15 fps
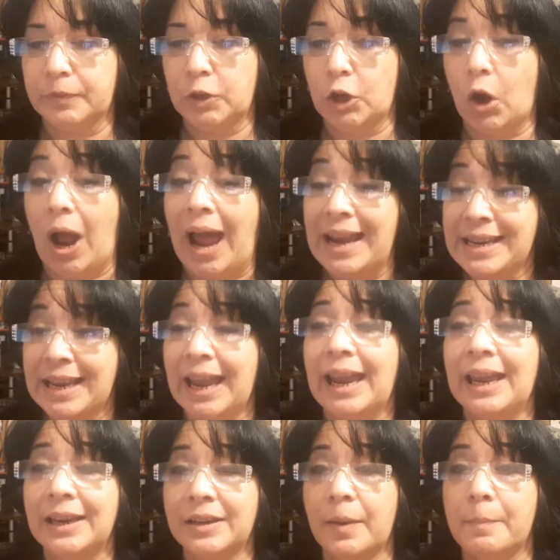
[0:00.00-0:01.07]
you know, I
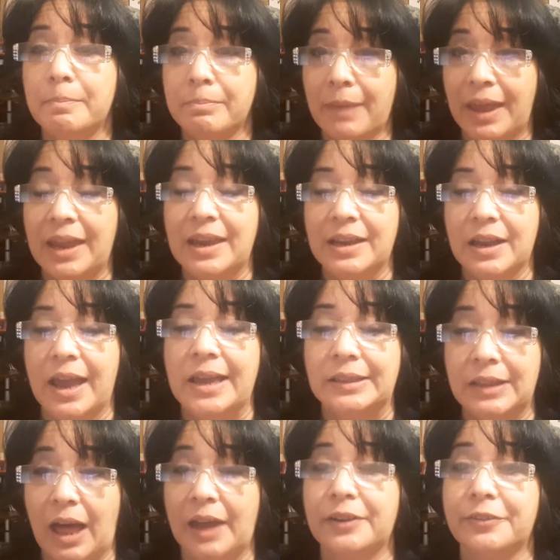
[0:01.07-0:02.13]
can make a
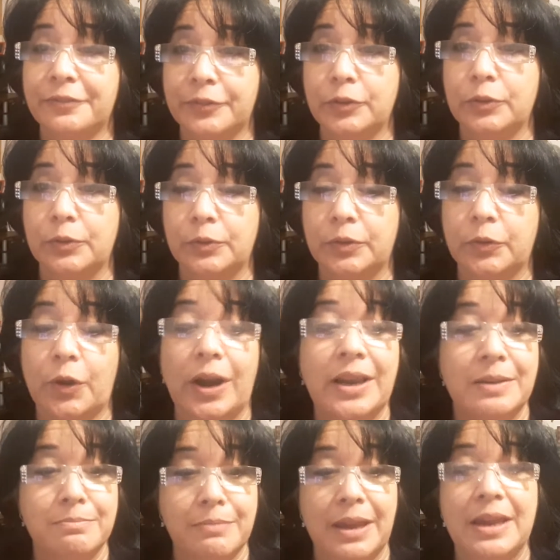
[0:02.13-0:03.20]
lot of food, or I
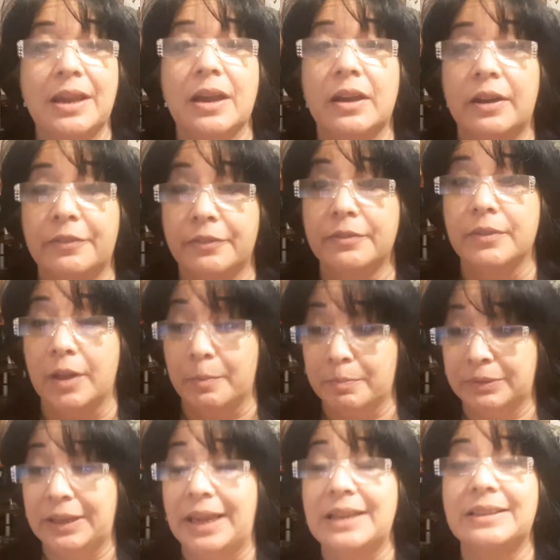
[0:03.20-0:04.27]
can make a
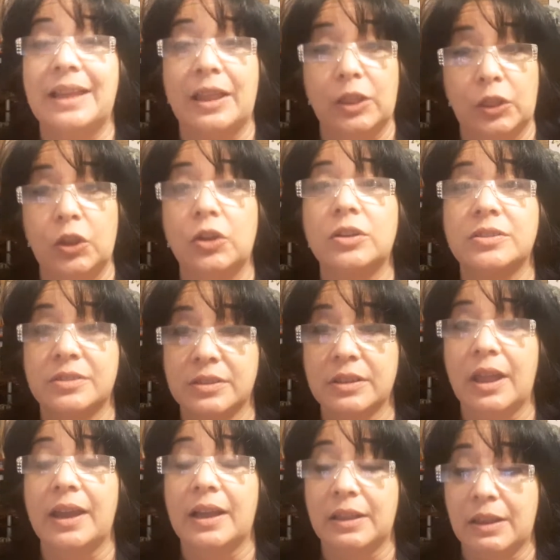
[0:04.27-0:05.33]
plate that looks
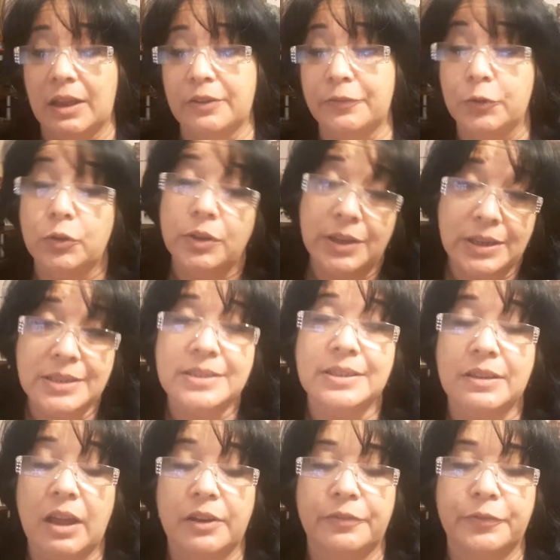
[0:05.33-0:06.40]
like a lot of food, and it is
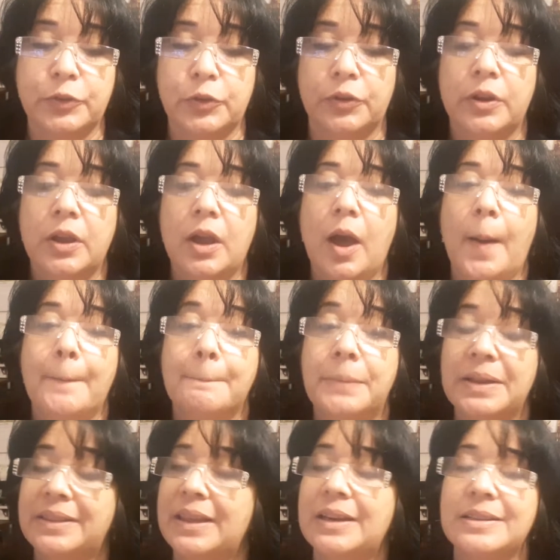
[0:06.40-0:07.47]
a lot of food,
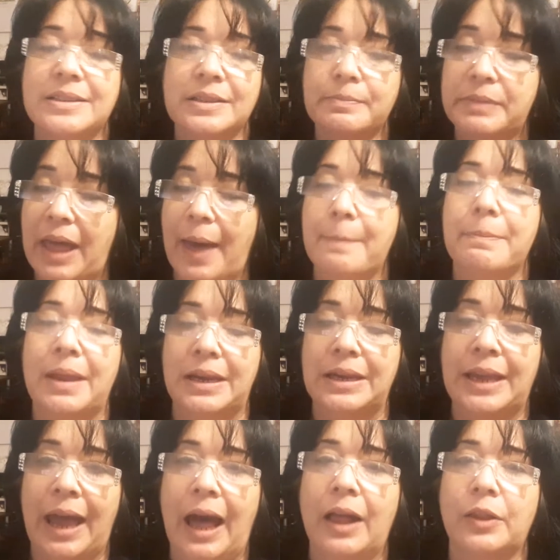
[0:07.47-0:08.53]
but that isn't that many
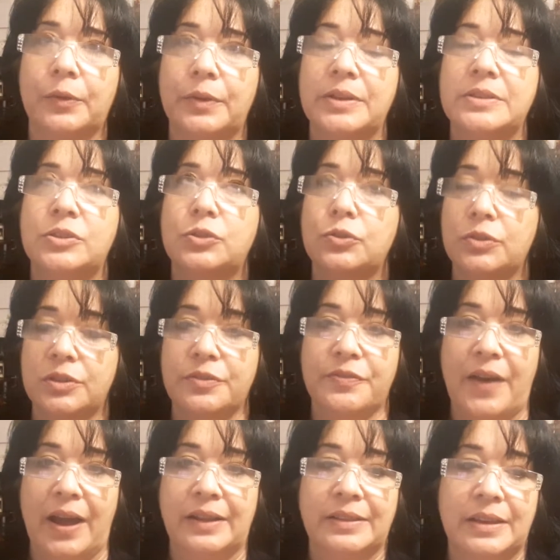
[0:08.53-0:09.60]
calories due to the
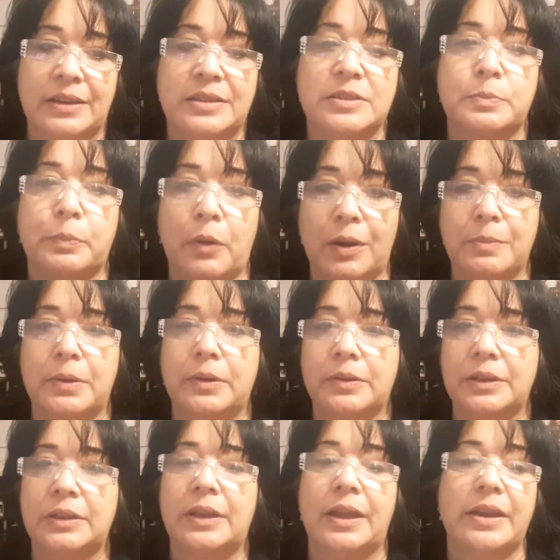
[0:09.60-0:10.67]
fact that it is
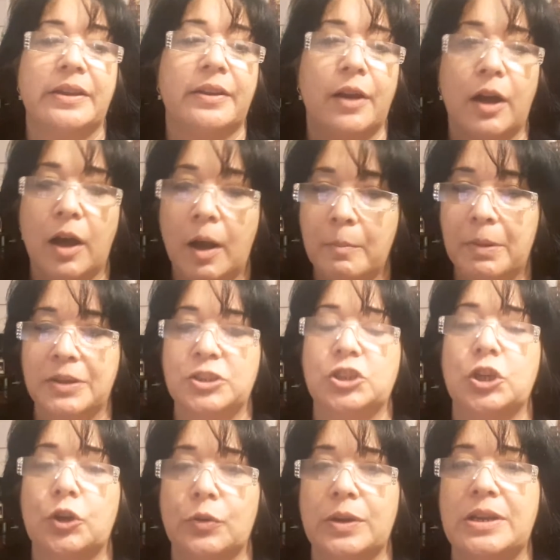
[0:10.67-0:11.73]
primarily like a
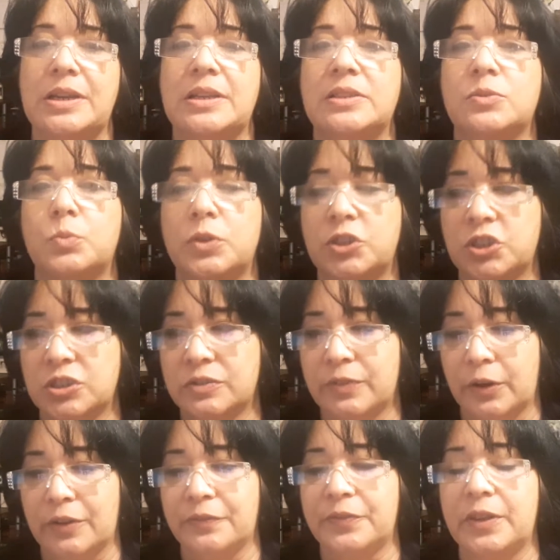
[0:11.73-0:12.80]
bunch of greens, which is
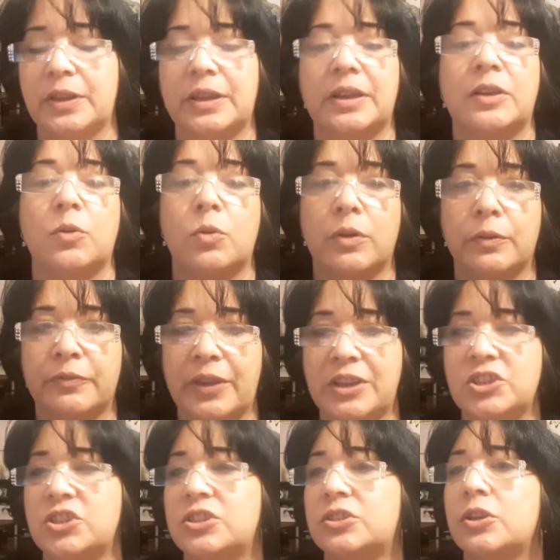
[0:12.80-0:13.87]
very filling, or
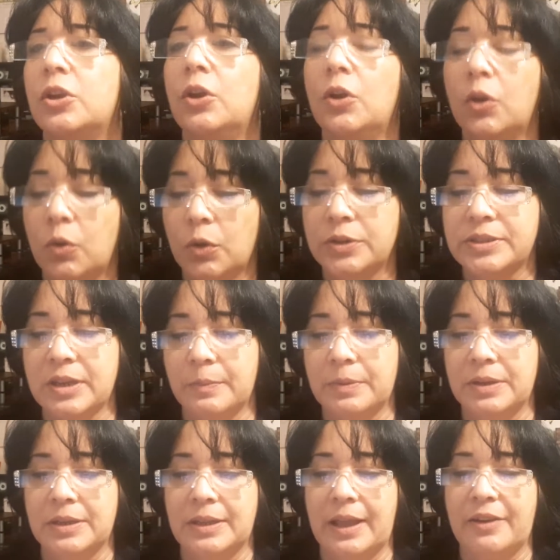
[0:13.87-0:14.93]
veggies or
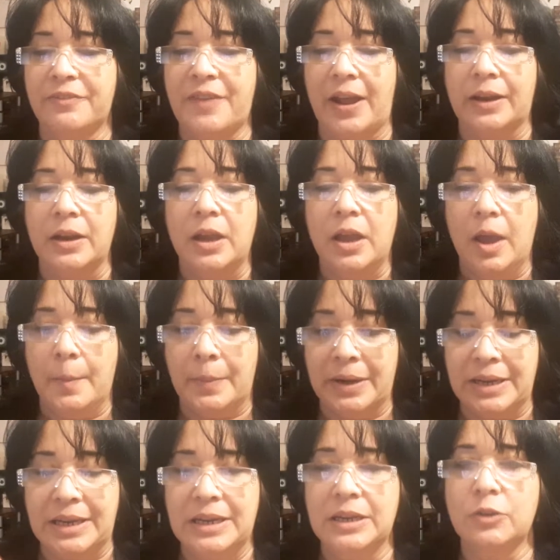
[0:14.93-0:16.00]
something to that effect.
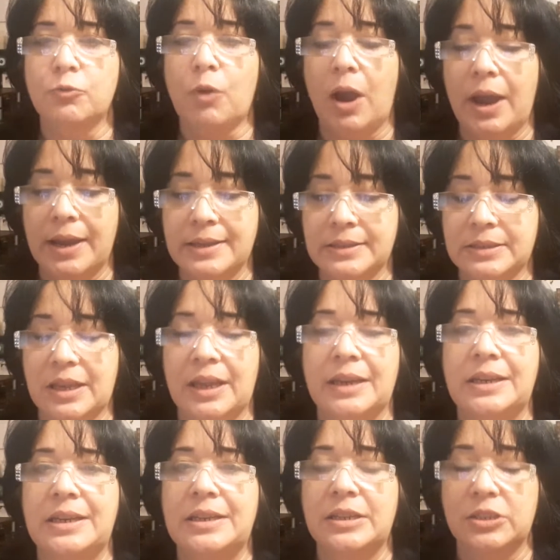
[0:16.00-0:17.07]
But eating rice
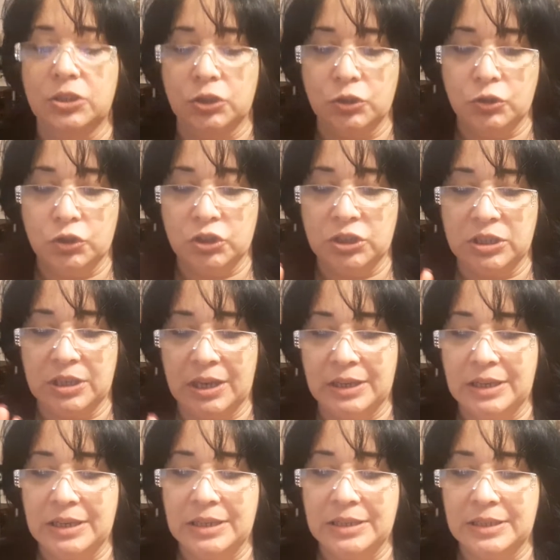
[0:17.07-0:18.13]
and eating sushi
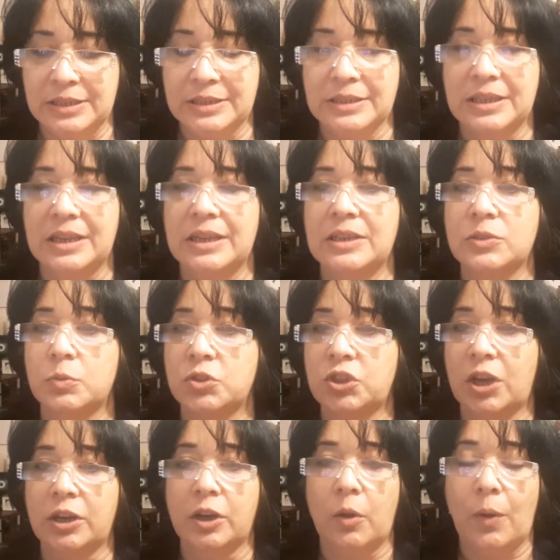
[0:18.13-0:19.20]
and eating these things,
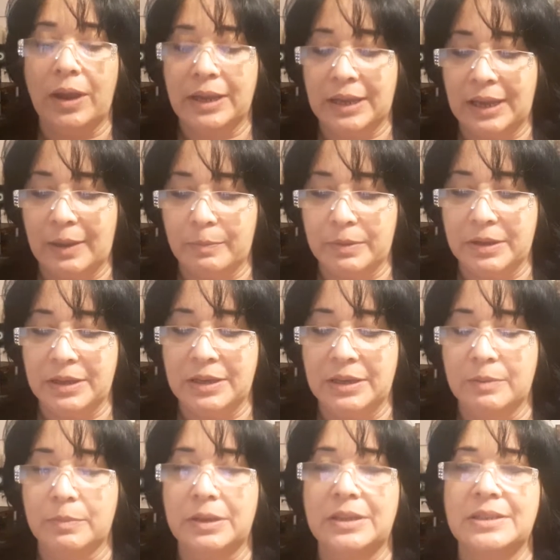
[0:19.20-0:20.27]
which I know I can't be
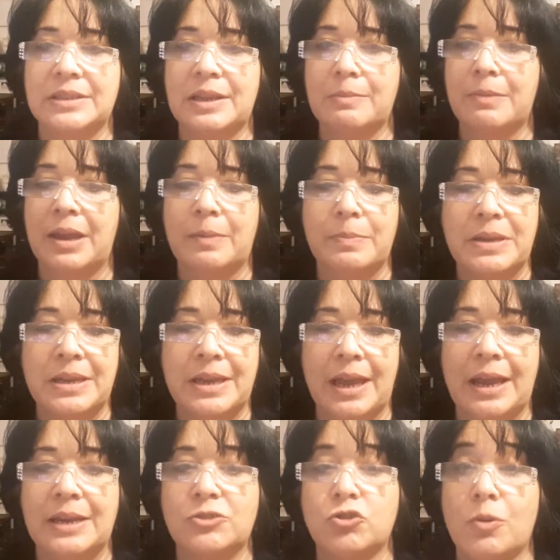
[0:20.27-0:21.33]
eating because they make me
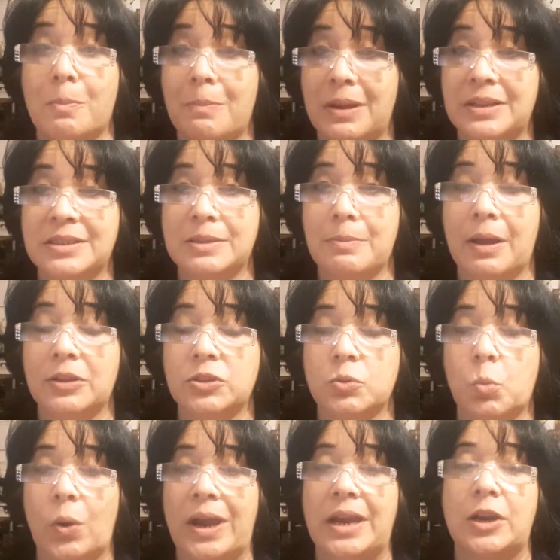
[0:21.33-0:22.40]
gain tremendous amounts
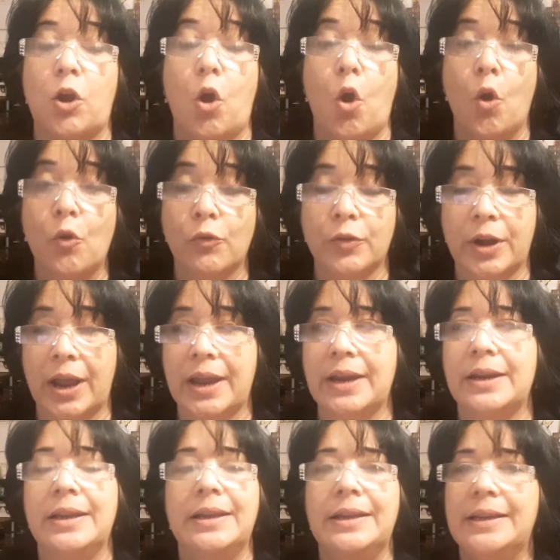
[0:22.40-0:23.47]
of weight
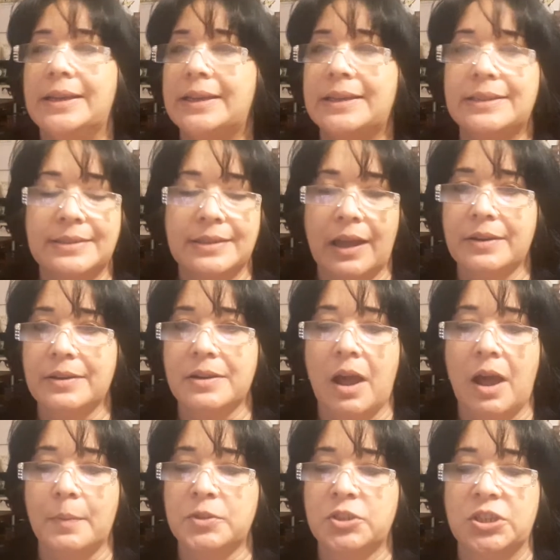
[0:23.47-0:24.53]
overnight, is not an
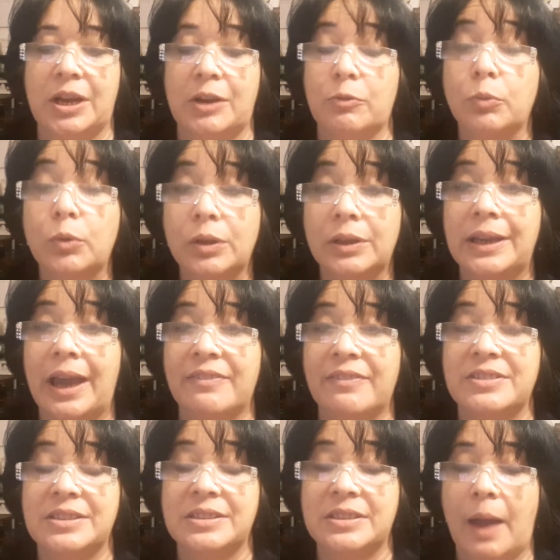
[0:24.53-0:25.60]
option. I really
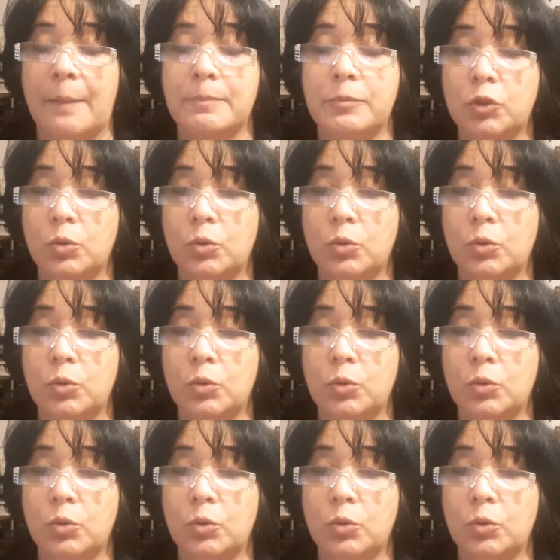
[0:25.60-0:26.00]
have to stop